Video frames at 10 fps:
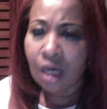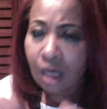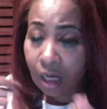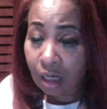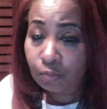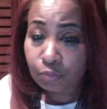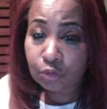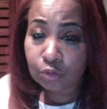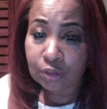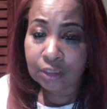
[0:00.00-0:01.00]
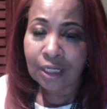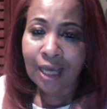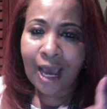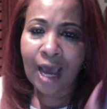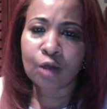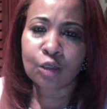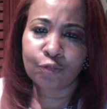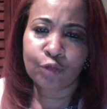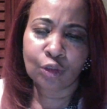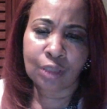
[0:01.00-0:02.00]
uprooted out
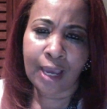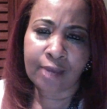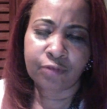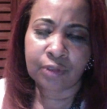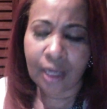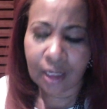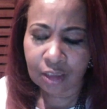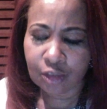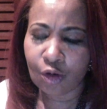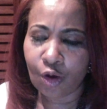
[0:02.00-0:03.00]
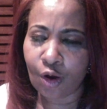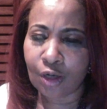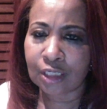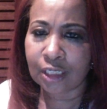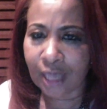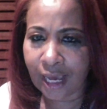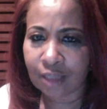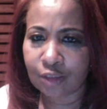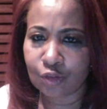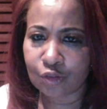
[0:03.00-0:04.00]
of your life and out of your heart and
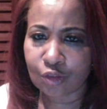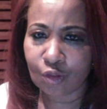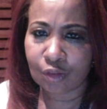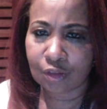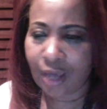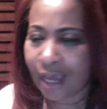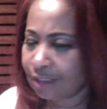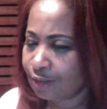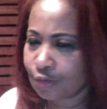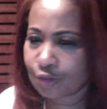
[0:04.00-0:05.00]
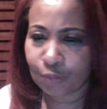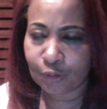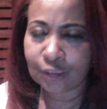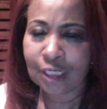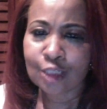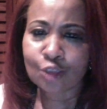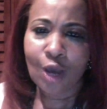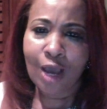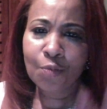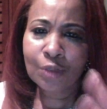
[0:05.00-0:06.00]
out of your soul and out of your spirit. So
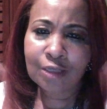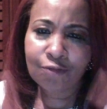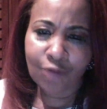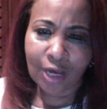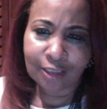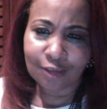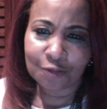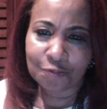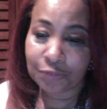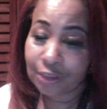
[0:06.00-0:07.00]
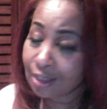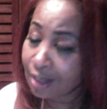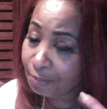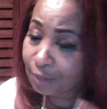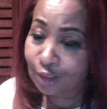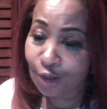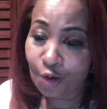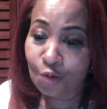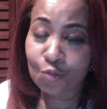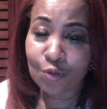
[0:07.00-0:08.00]
I want to invite you to come
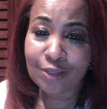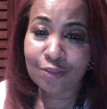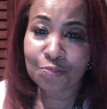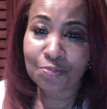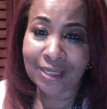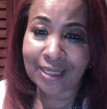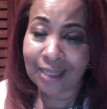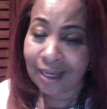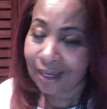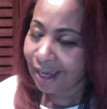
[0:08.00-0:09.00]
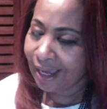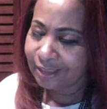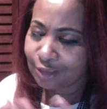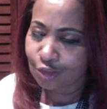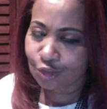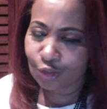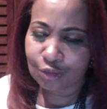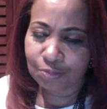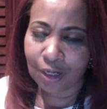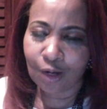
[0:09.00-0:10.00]
along with me. I had to
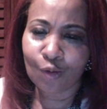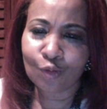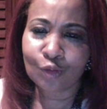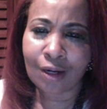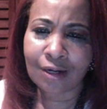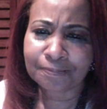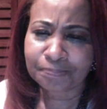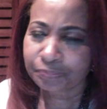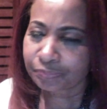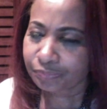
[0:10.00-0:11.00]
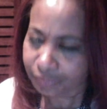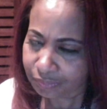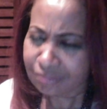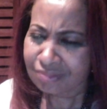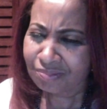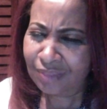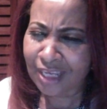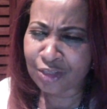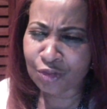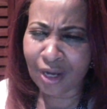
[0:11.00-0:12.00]
search my own heart,
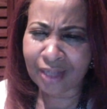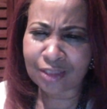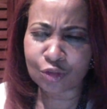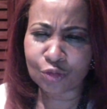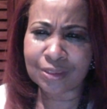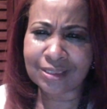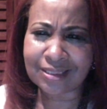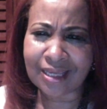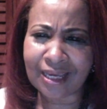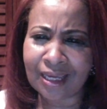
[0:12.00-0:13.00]
and I can truly say